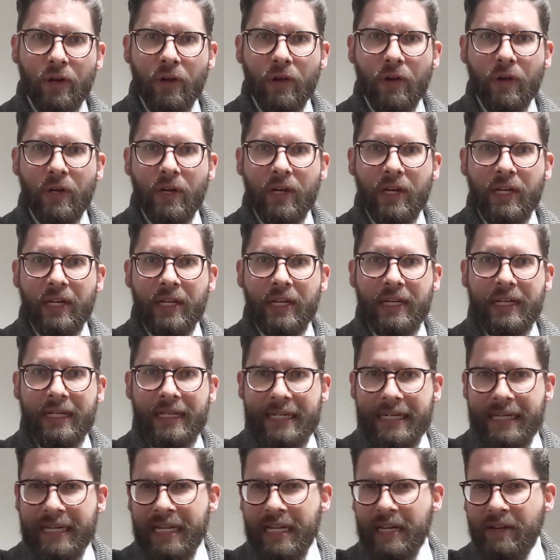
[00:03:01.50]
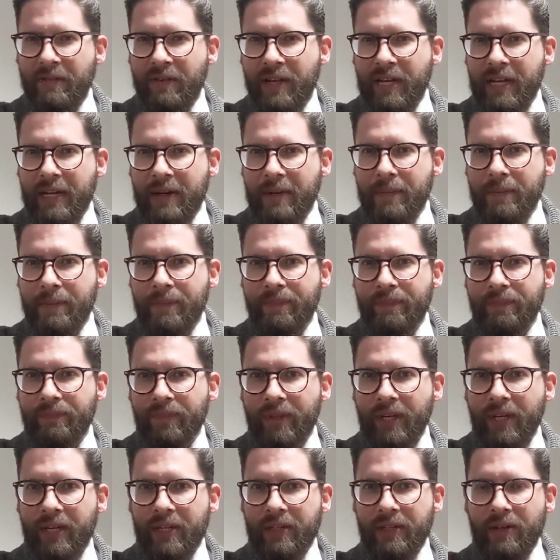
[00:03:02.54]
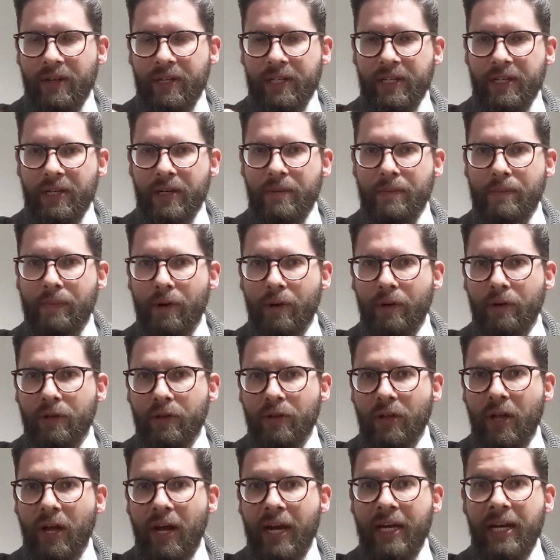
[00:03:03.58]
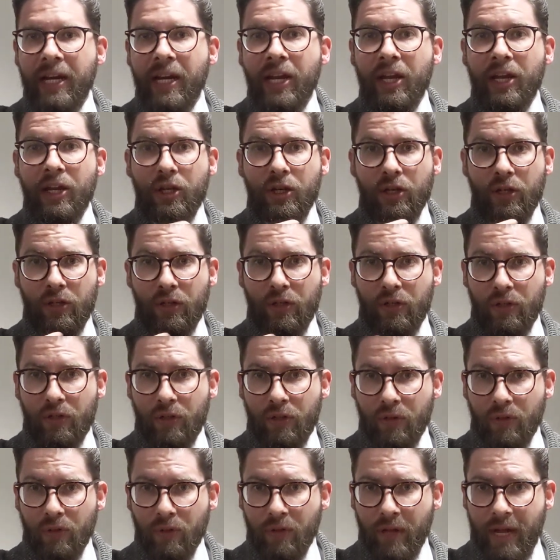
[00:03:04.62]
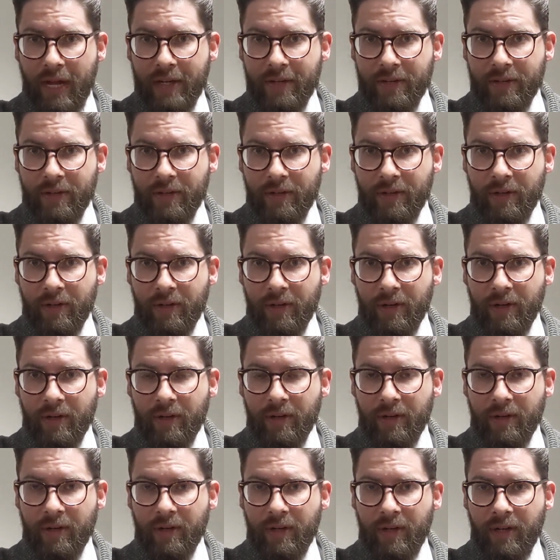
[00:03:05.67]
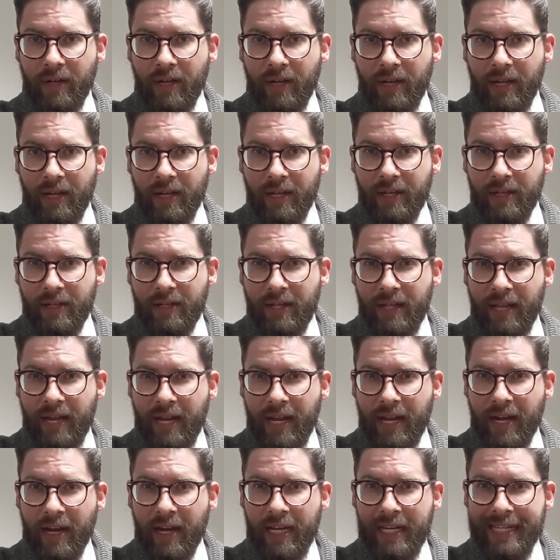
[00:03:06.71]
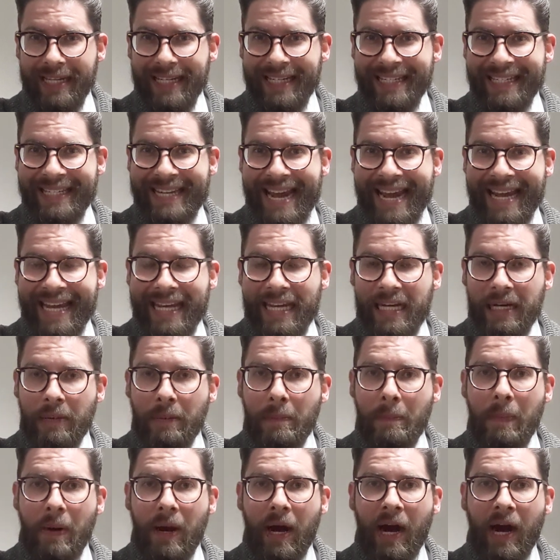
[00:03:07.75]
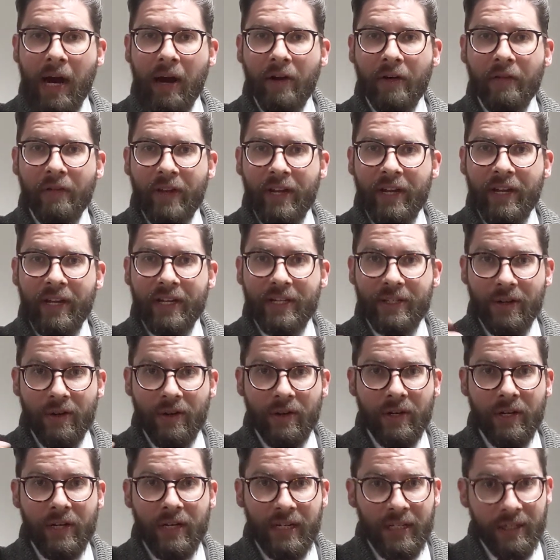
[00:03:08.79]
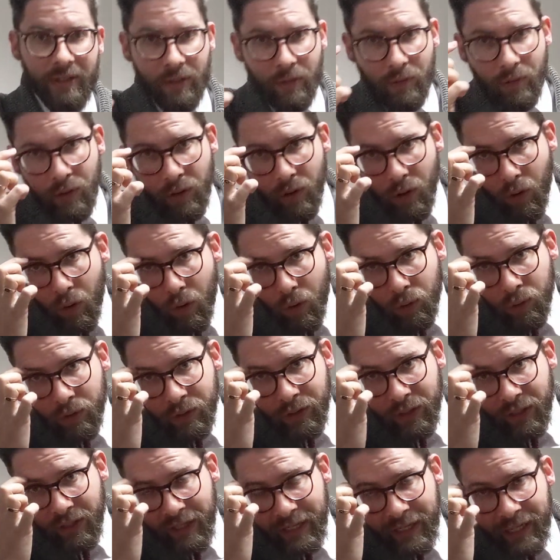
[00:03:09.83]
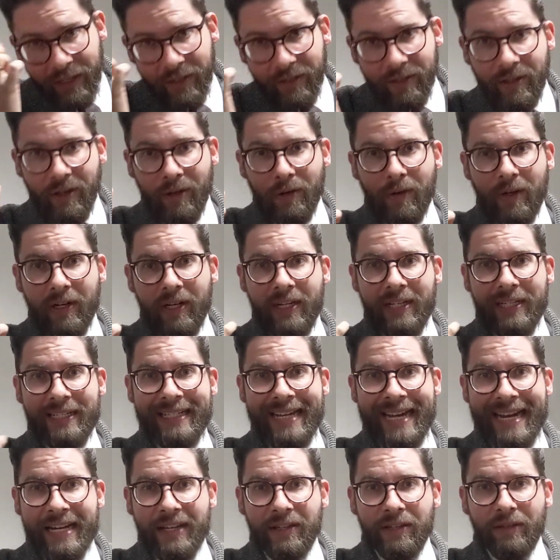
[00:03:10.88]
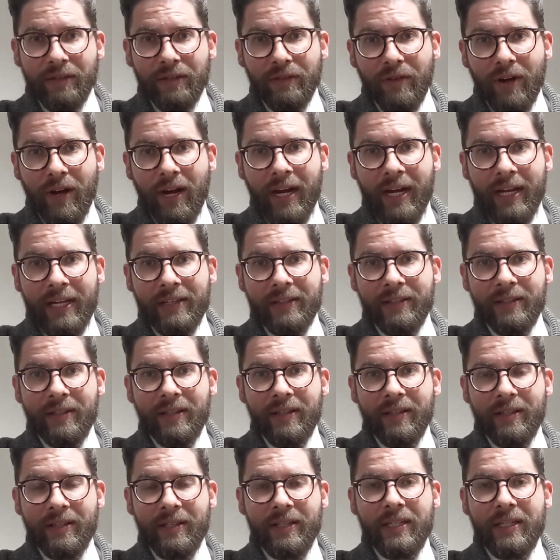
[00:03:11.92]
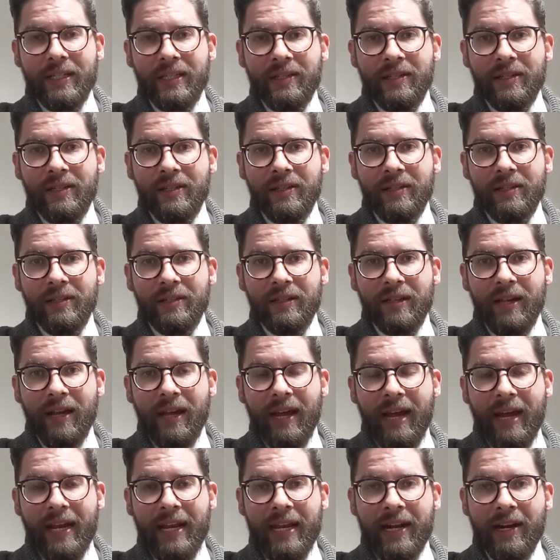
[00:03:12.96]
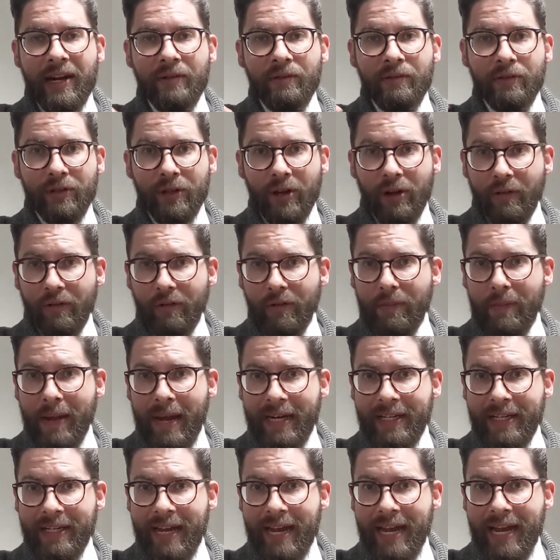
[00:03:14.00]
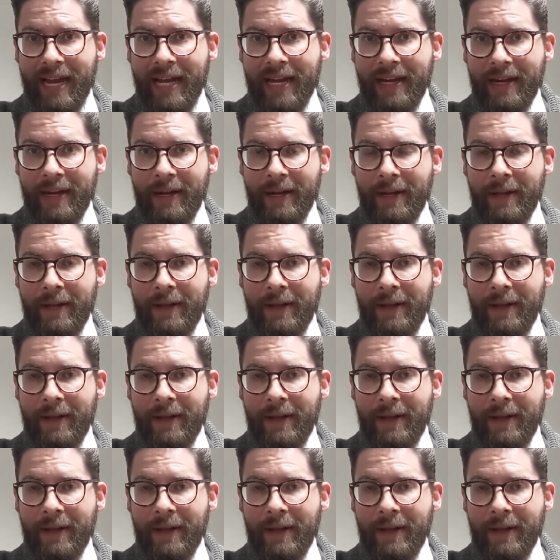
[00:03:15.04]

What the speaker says: note in the key of E. And so I did an approach line to that strong note. Then in the 2nd bar of E, I turned it into an altered lick, so it intensifies the dissonance, and then I resolve it back to A.